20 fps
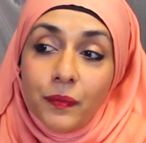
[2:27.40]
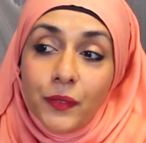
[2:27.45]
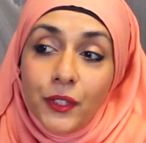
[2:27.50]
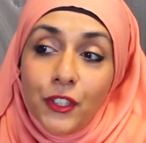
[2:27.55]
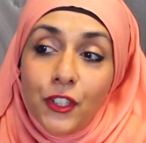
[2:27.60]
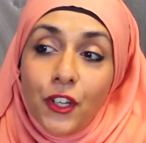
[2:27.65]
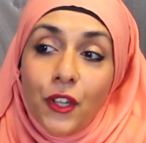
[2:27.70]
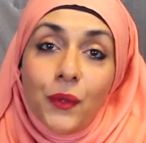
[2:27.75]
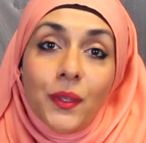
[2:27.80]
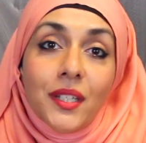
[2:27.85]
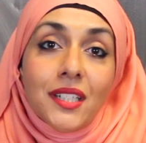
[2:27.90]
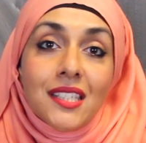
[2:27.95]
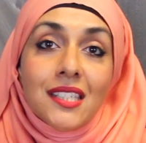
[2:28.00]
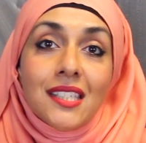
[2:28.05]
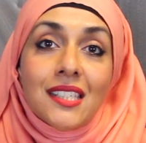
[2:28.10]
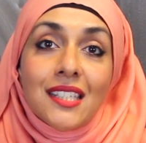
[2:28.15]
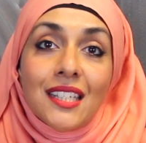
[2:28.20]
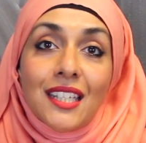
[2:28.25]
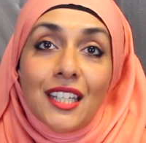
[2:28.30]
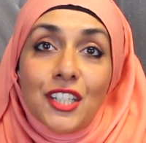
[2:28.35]
you know,
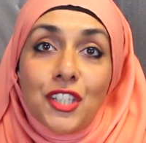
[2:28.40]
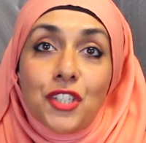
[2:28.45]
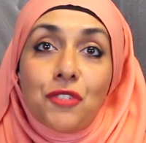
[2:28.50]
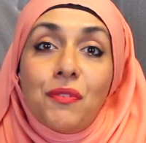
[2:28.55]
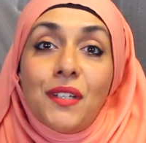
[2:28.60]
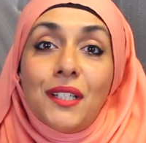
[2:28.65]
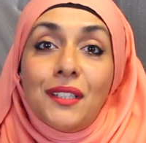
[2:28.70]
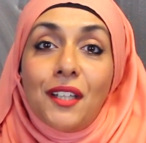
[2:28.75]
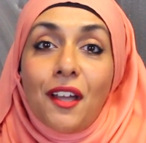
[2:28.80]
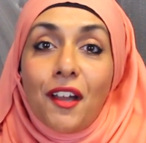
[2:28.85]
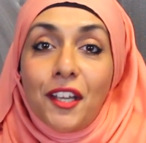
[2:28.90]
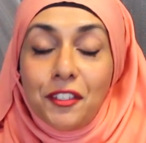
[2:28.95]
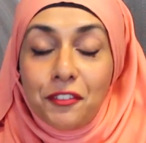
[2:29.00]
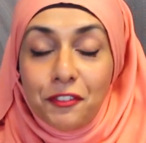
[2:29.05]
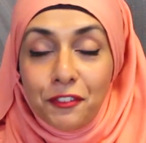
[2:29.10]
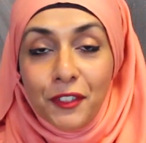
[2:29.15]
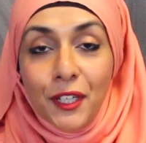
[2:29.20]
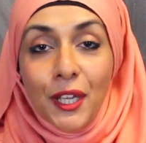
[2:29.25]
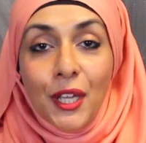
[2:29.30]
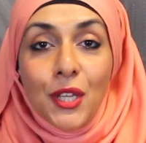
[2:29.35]
it's real
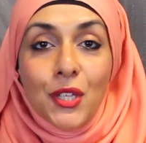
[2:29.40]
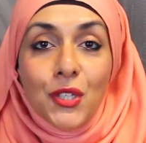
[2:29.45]
life.